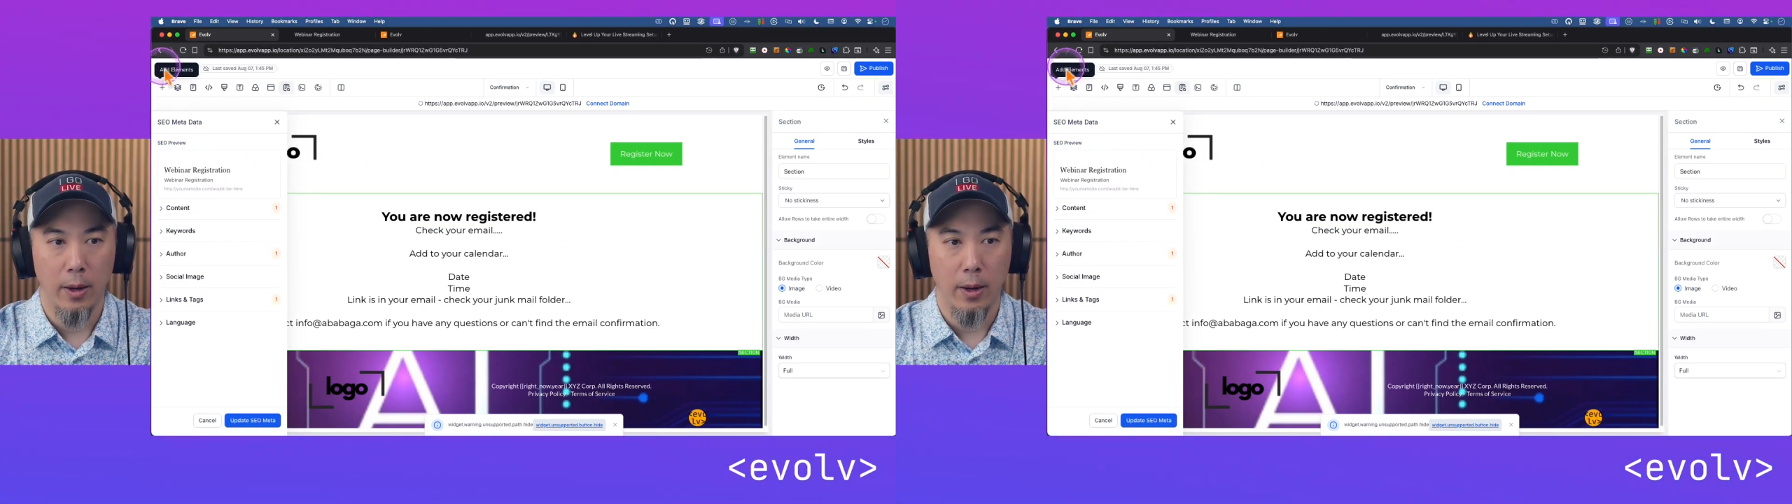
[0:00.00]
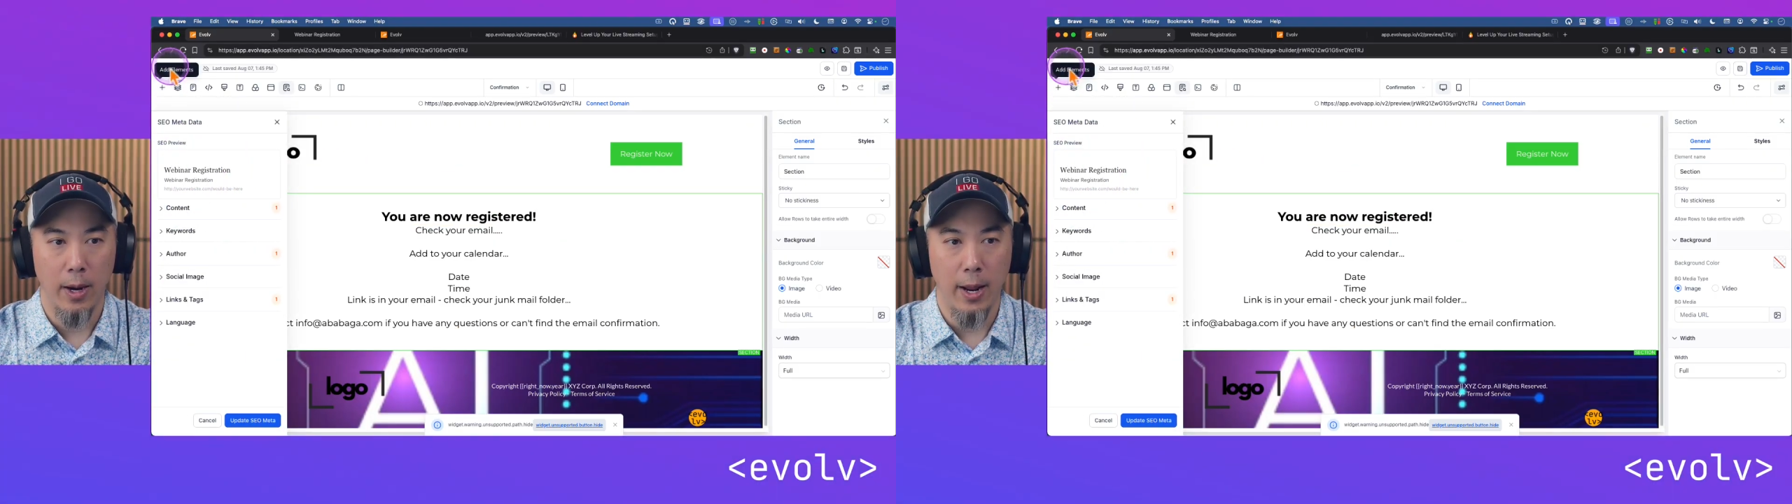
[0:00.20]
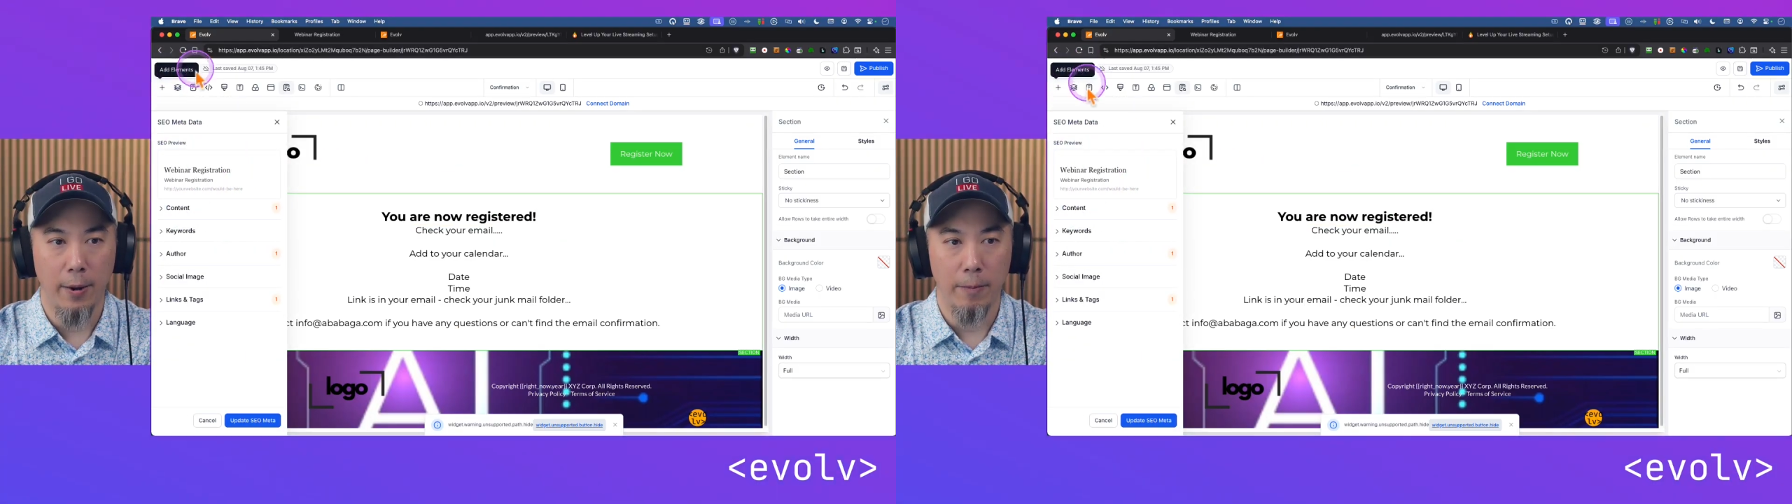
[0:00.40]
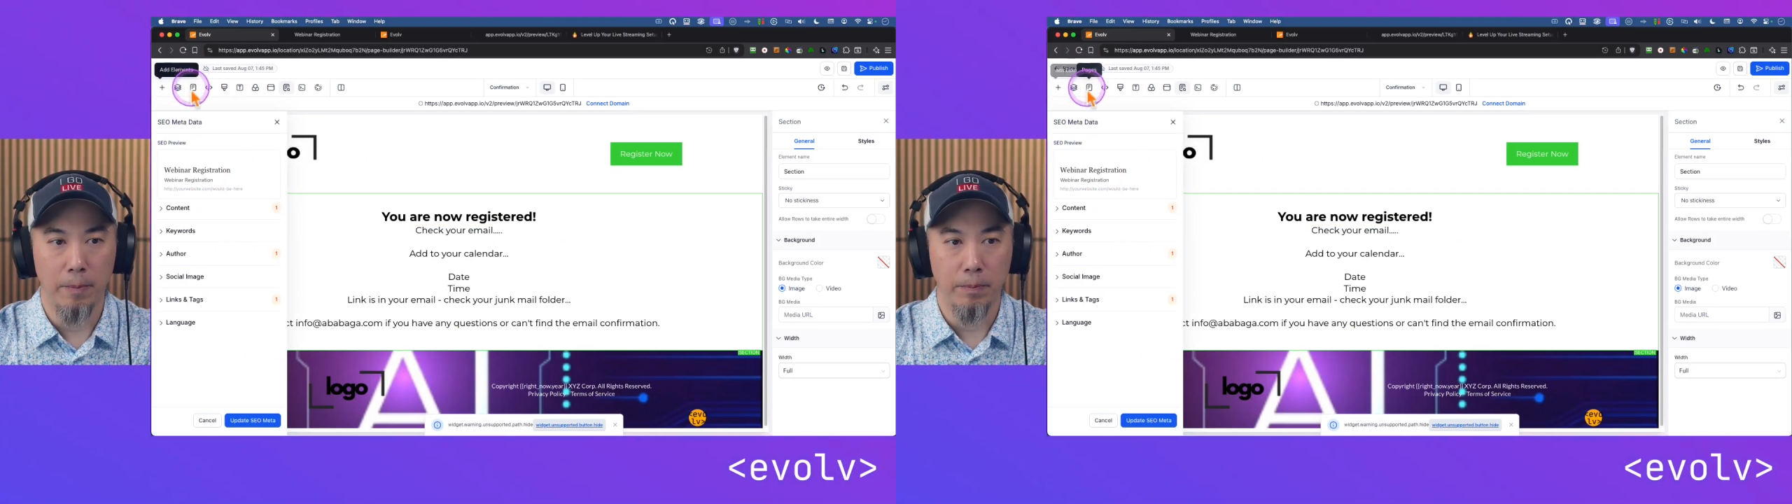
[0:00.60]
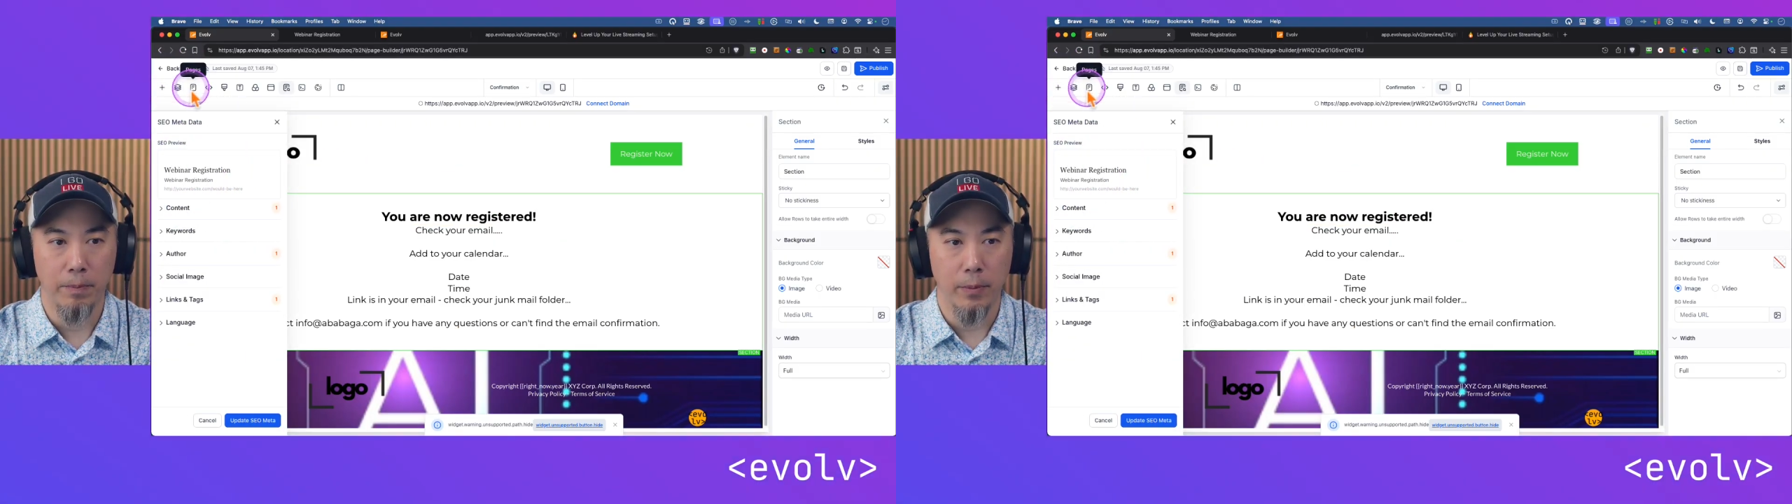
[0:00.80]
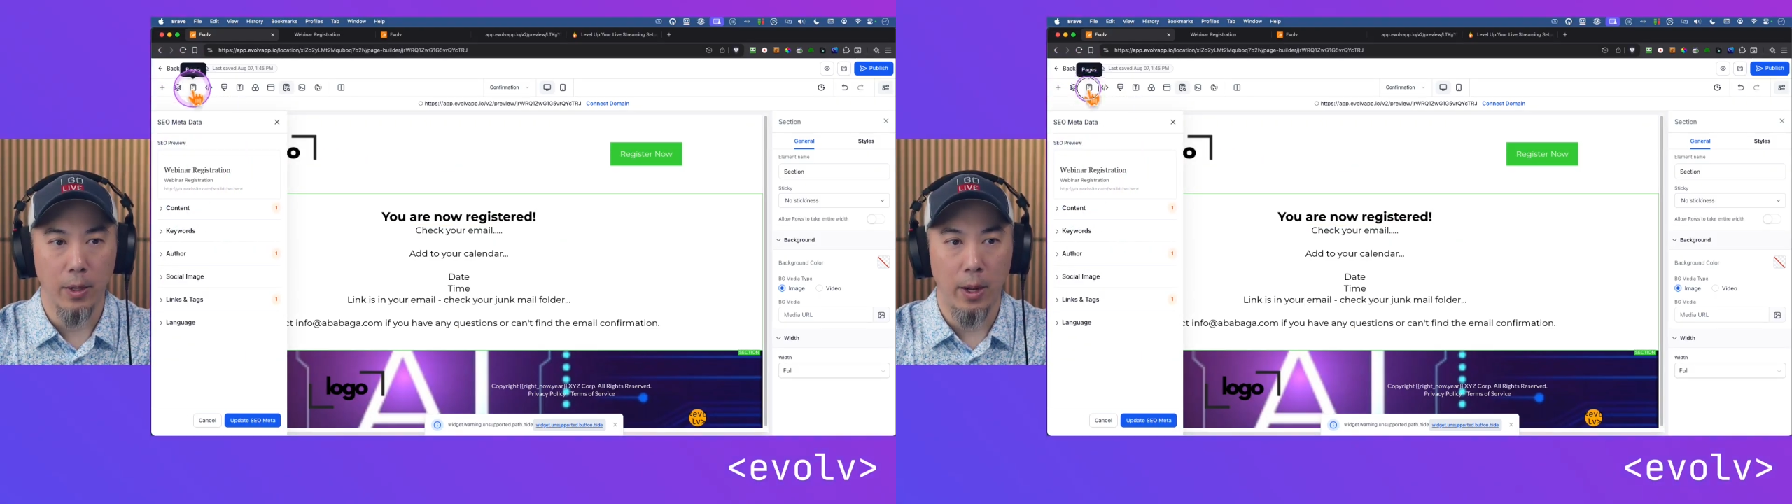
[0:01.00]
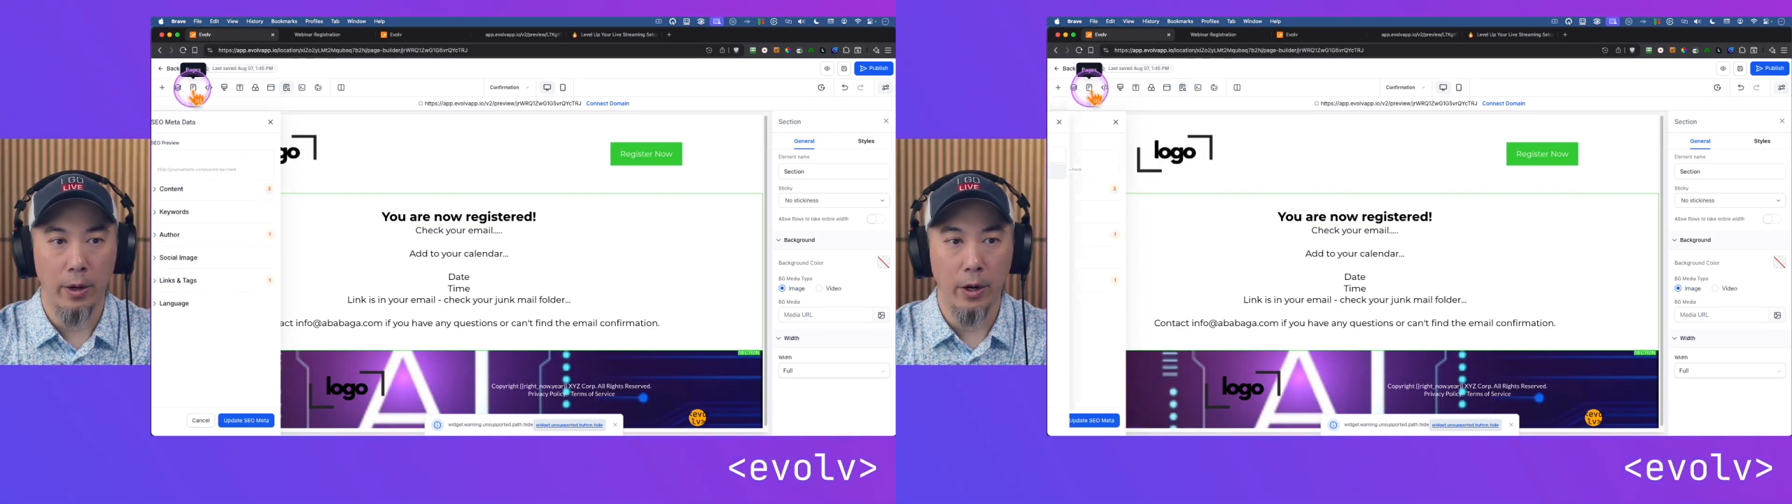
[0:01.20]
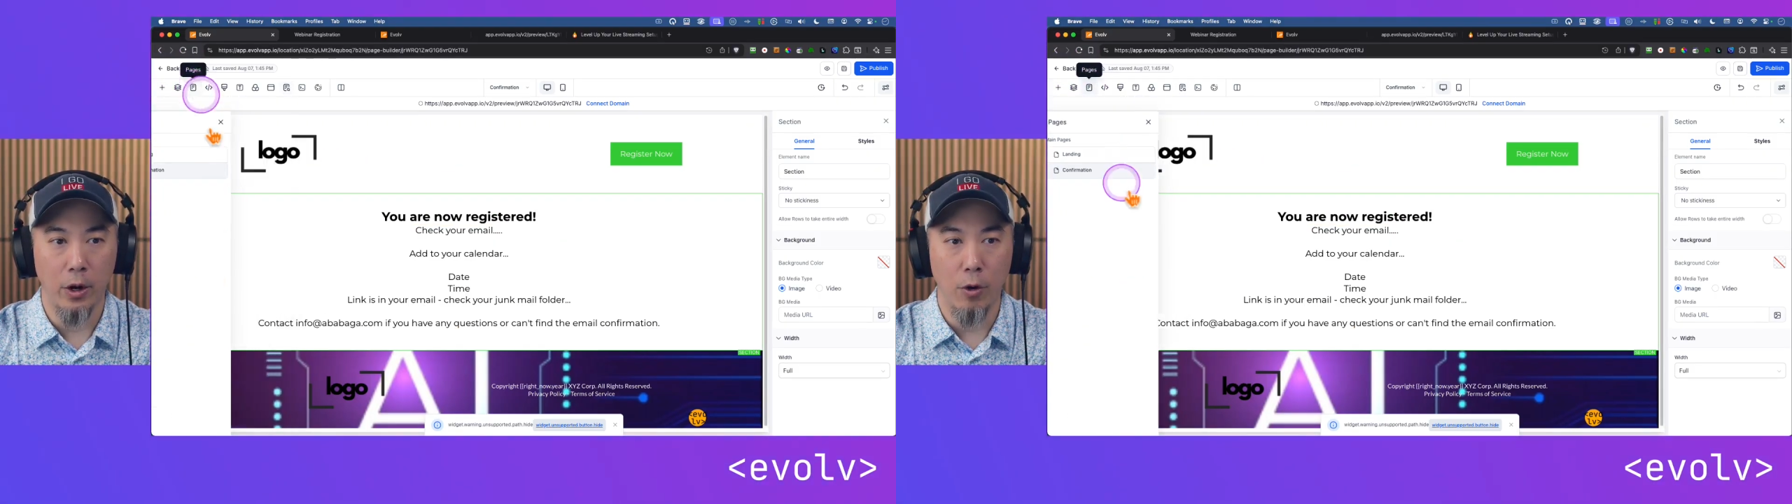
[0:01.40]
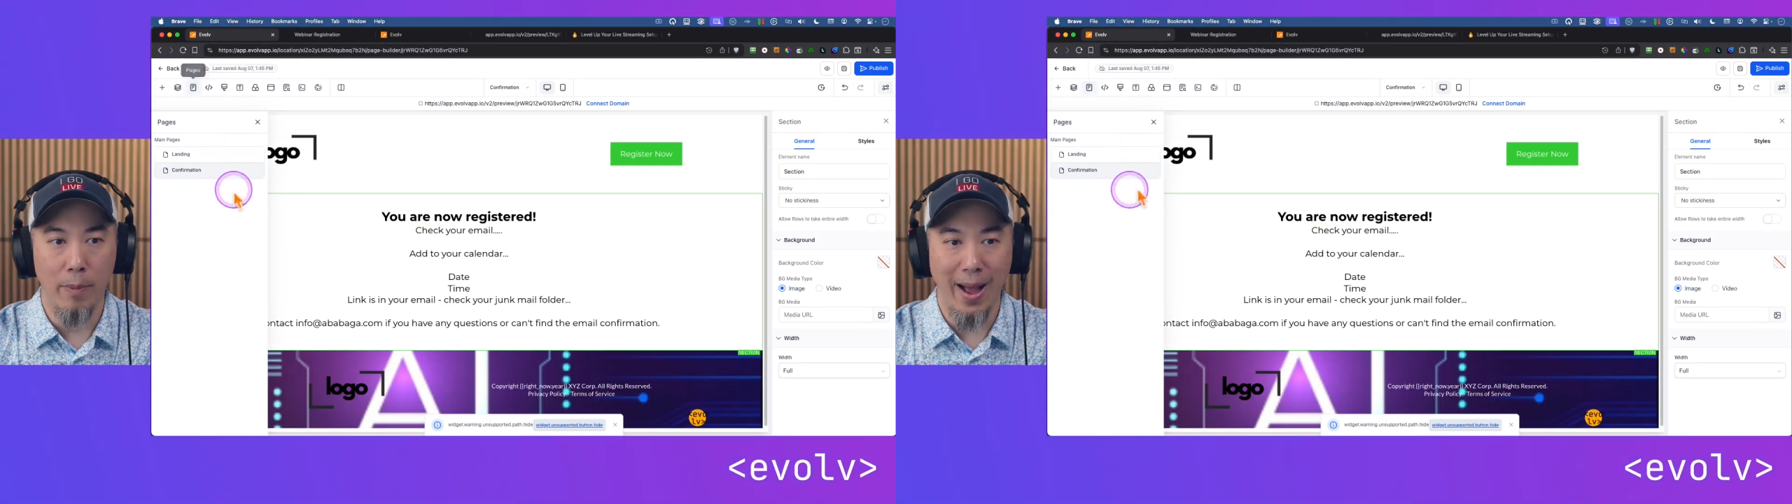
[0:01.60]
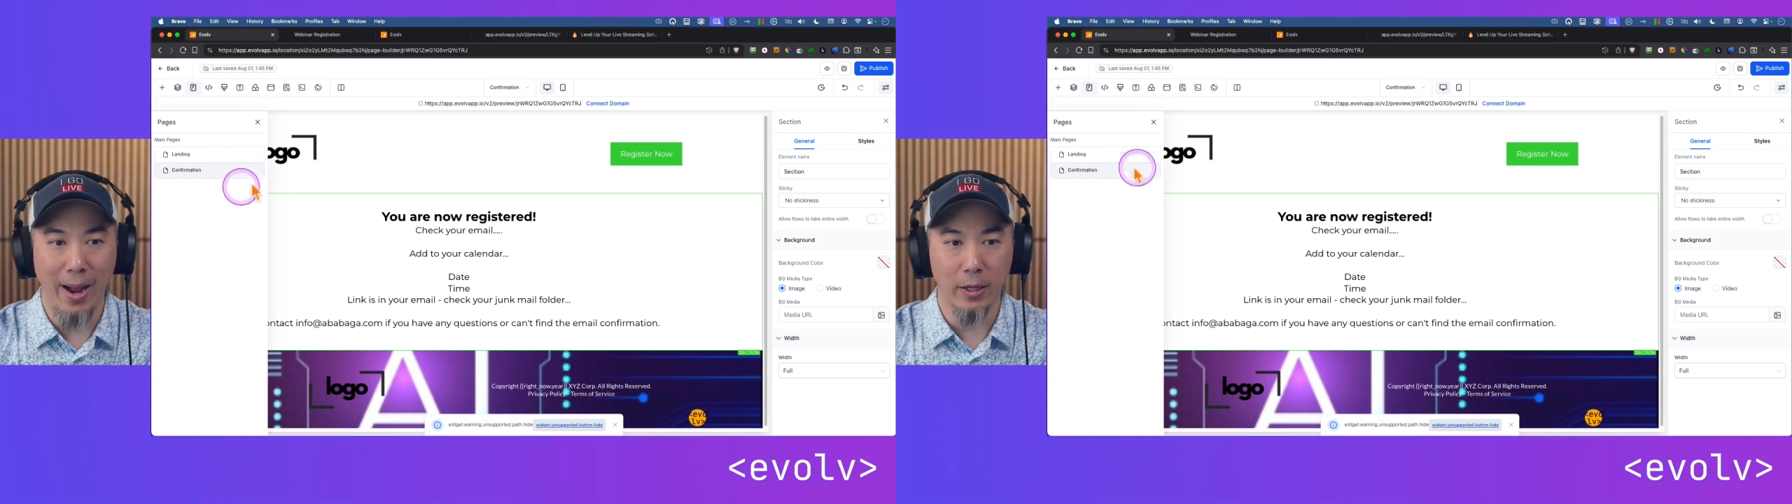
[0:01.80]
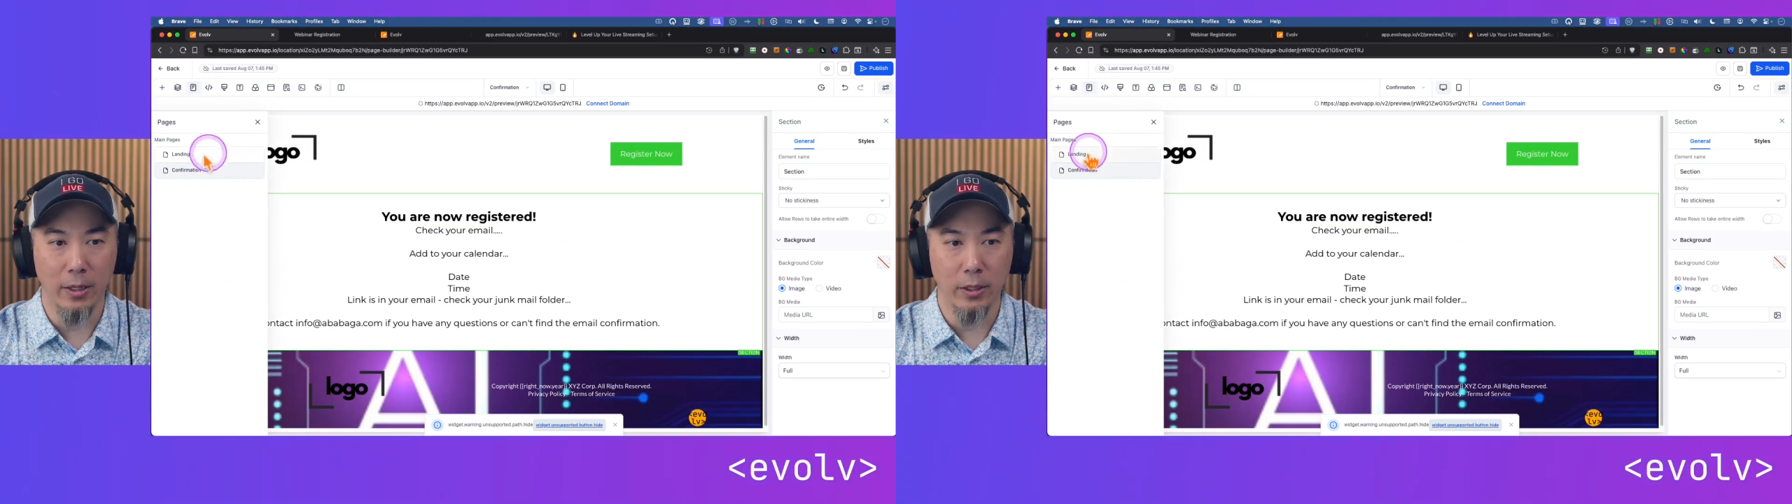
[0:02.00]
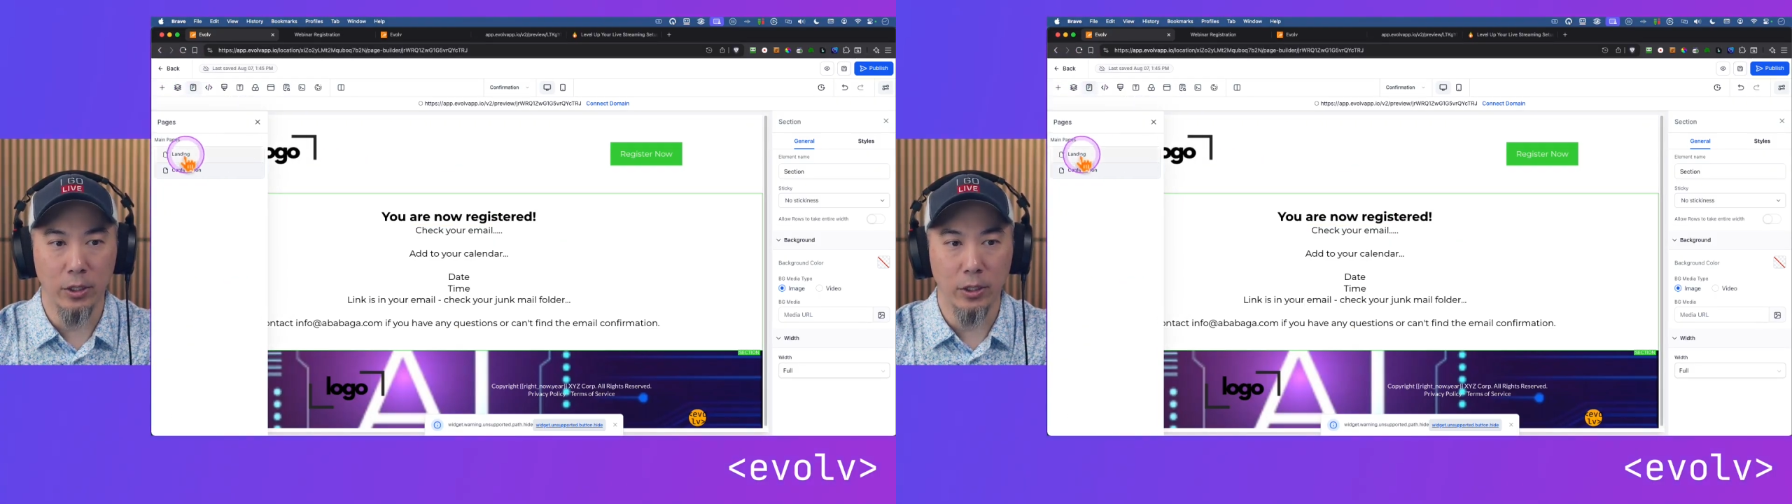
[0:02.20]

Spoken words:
Now, I'm going to go back